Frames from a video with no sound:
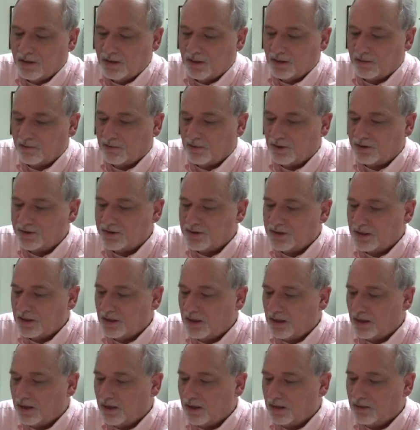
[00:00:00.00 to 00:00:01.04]
it runs to
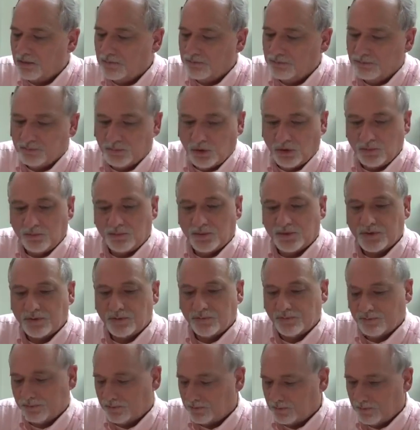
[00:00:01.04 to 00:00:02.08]
here. Oops.